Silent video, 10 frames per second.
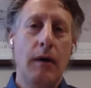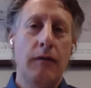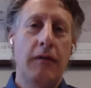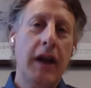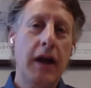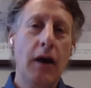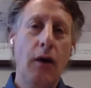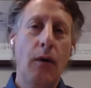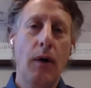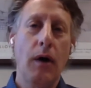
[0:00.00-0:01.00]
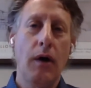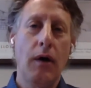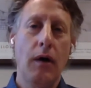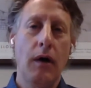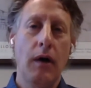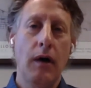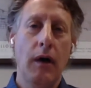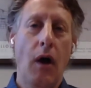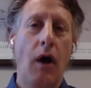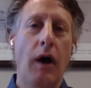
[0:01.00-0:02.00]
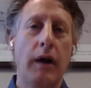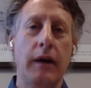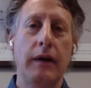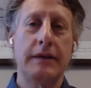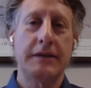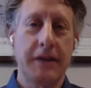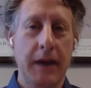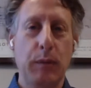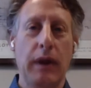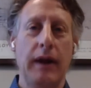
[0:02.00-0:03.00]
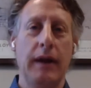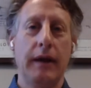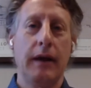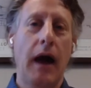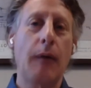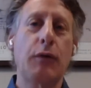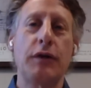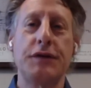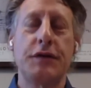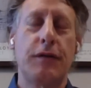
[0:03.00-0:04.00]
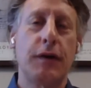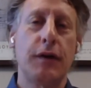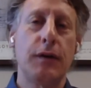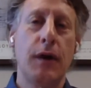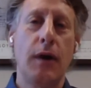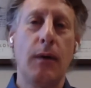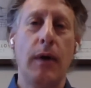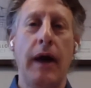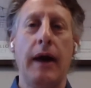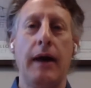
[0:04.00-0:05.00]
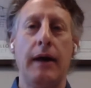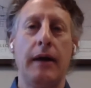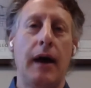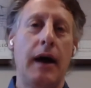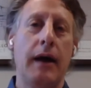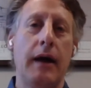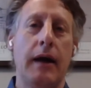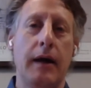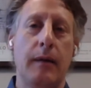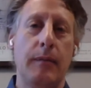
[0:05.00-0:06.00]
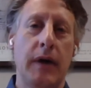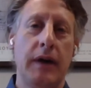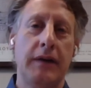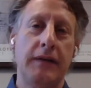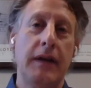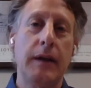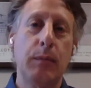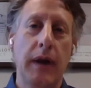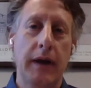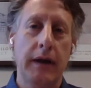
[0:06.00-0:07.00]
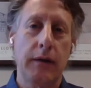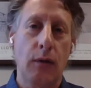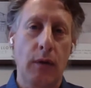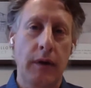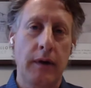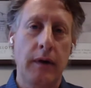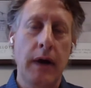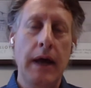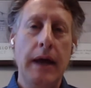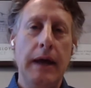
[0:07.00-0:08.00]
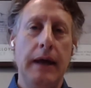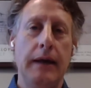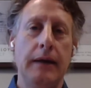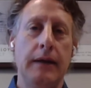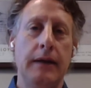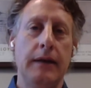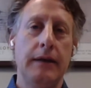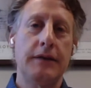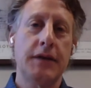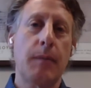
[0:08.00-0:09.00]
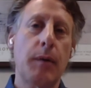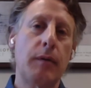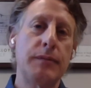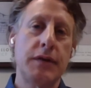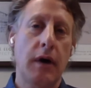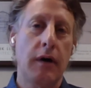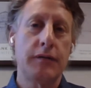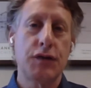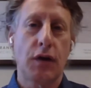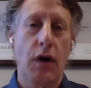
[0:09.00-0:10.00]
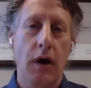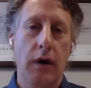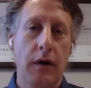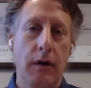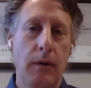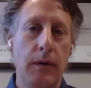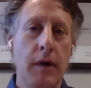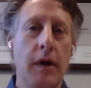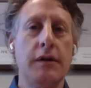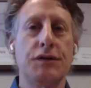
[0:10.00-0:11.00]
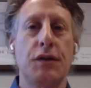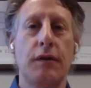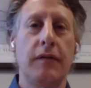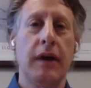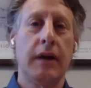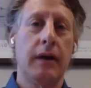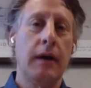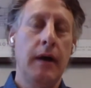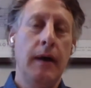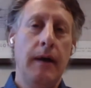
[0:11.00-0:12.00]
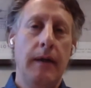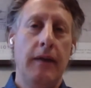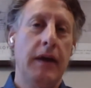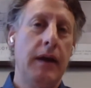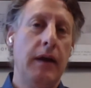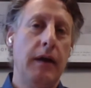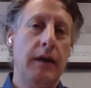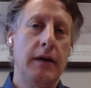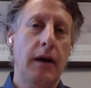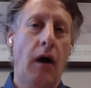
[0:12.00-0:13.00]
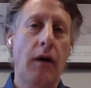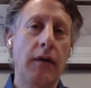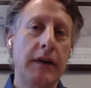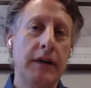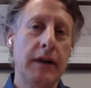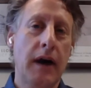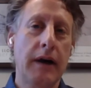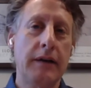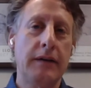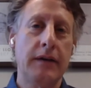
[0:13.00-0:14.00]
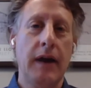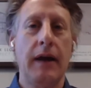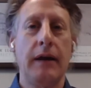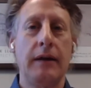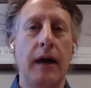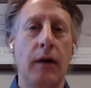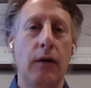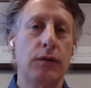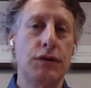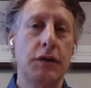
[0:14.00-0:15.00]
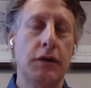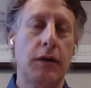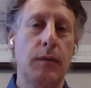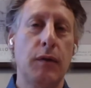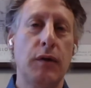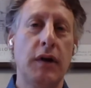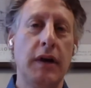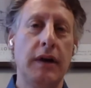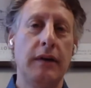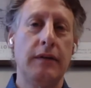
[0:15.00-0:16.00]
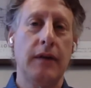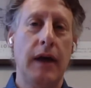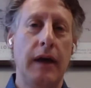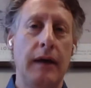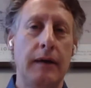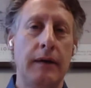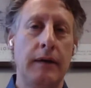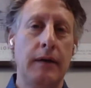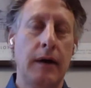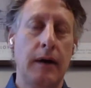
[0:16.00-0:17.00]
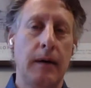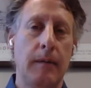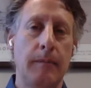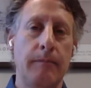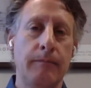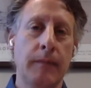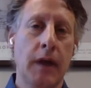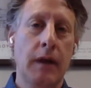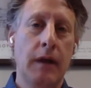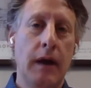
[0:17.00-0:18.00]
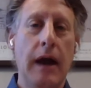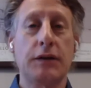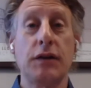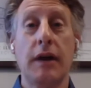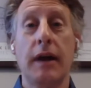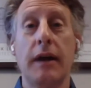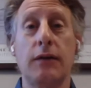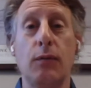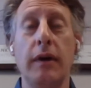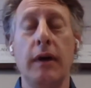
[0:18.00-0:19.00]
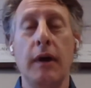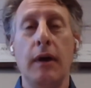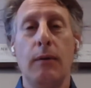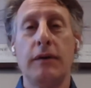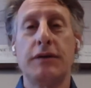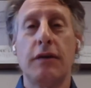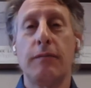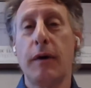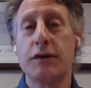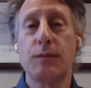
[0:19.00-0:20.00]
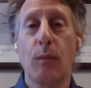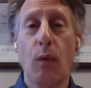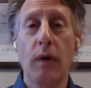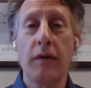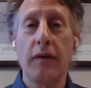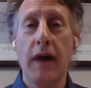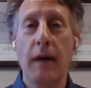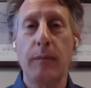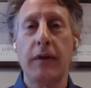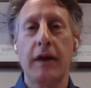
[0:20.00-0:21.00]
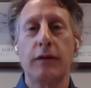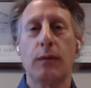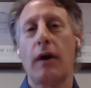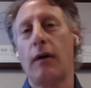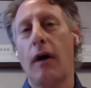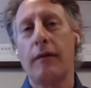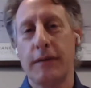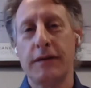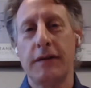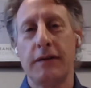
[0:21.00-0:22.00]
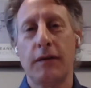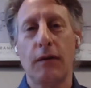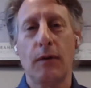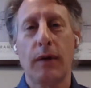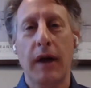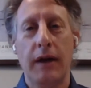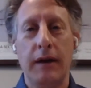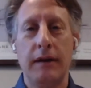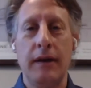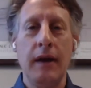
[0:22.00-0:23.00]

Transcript: video on estate planning. I'm Christopher Nudo and I am an estate planning lawyer in the suburbs of Chicago, serving the Arlington Heights and Elgin communities. And actually, I guess we serve much more than that, but that's where our offices are located.